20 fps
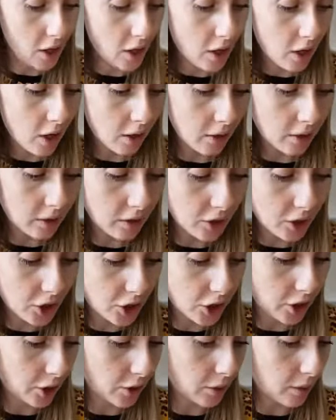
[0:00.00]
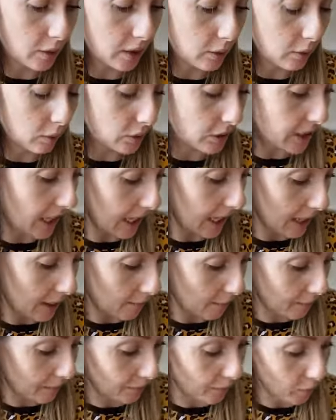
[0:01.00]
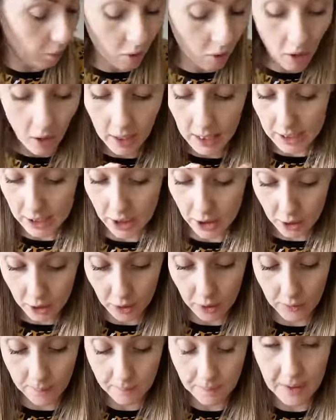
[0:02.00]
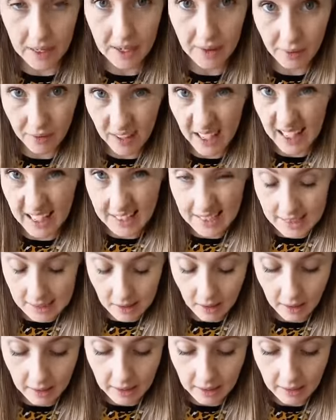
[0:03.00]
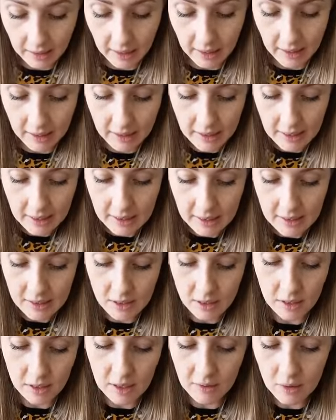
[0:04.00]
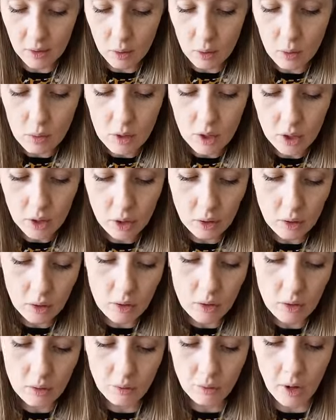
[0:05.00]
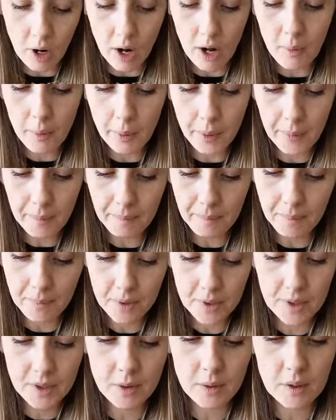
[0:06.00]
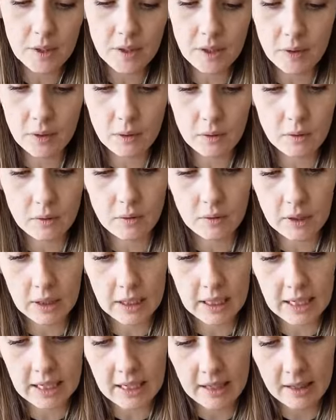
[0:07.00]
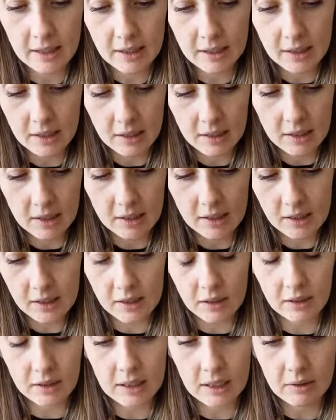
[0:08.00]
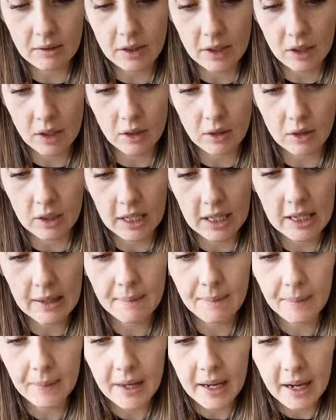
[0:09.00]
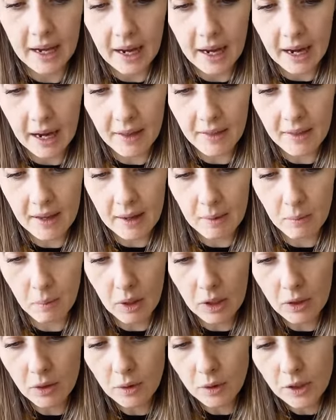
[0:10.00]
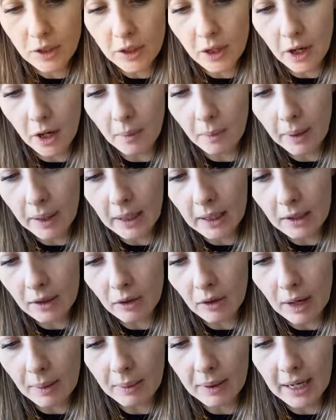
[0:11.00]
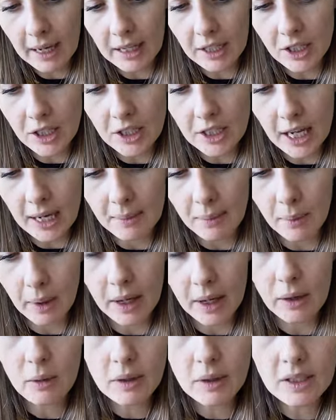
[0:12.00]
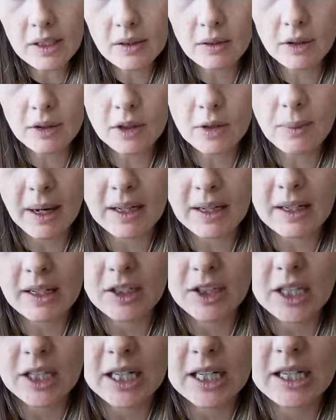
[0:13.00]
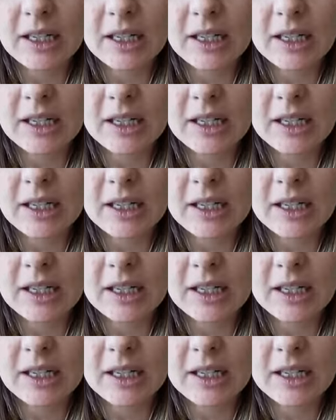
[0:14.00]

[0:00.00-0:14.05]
going to show you a little tip for what I do if it is like that. So give it all a good rub so it's all really stuck down securely. And then when you start peeling your application tape away, oh, it's not too bad actually.